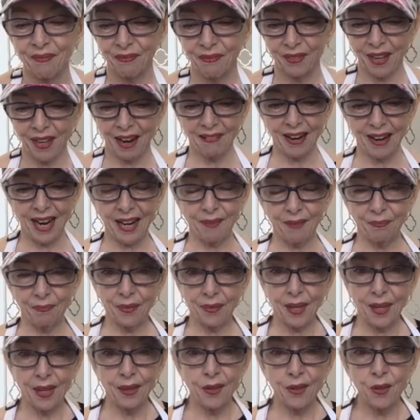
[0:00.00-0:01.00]
All right,
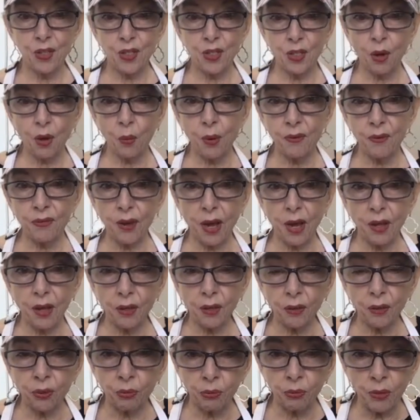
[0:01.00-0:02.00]
so we've
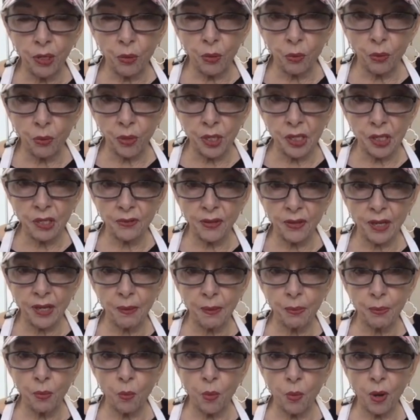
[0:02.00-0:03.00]
got 3/4
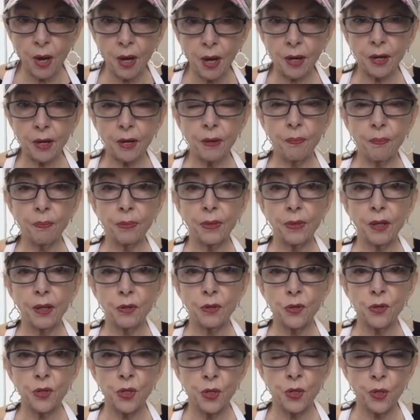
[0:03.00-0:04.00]
cup of water,
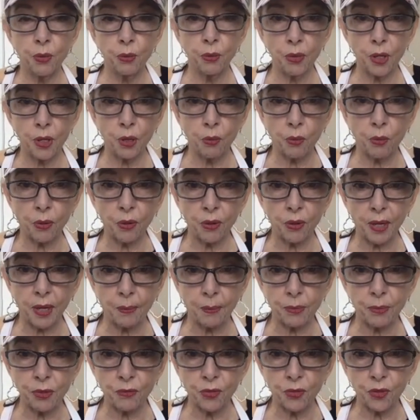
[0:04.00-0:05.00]
2 1/4
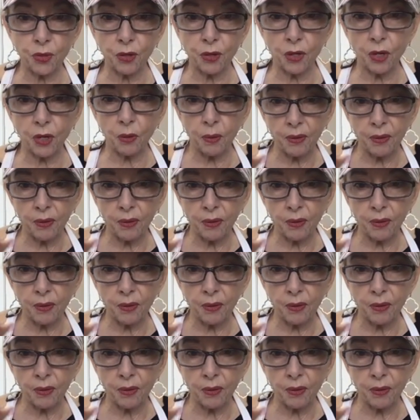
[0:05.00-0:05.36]
cups of sugar.